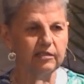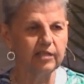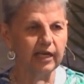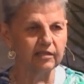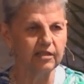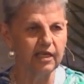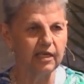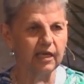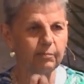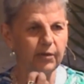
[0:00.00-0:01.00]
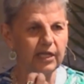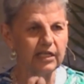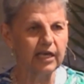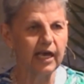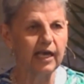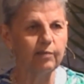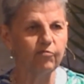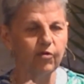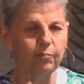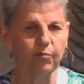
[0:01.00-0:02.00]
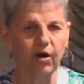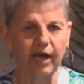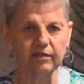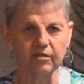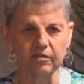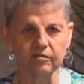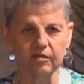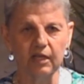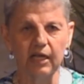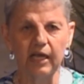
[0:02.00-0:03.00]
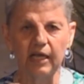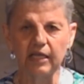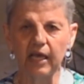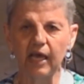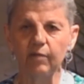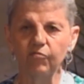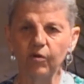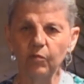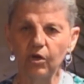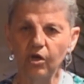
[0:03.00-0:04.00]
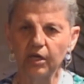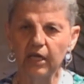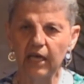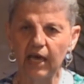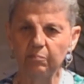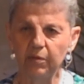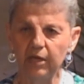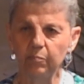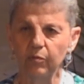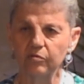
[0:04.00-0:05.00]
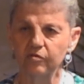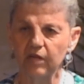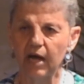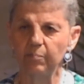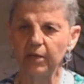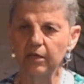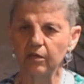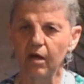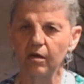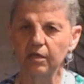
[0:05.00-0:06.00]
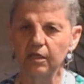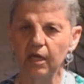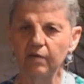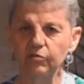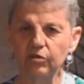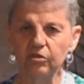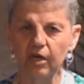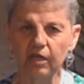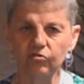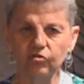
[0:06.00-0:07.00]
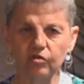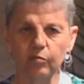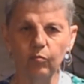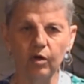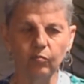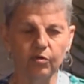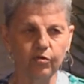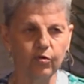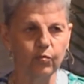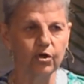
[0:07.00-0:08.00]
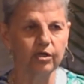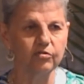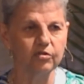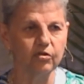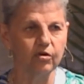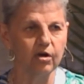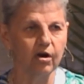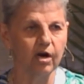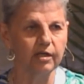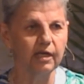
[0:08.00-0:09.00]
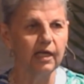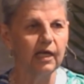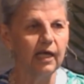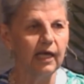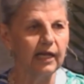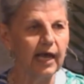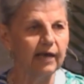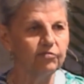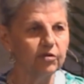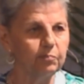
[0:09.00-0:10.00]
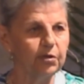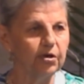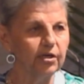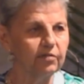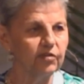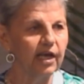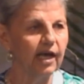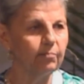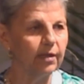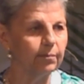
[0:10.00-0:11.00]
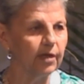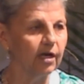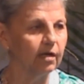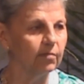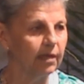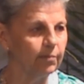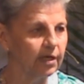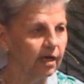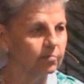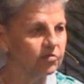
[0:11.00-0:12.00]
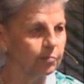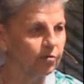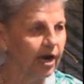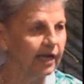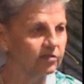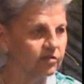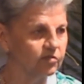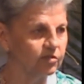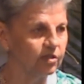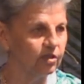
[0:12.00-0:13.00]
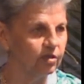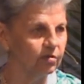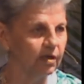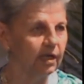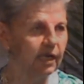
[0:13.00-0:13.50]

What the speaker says: technique, but it came from practice. It came from looking at people, stopping long enough to touch someone with your words and your heart. And after a period of time, it becomes a practice to you,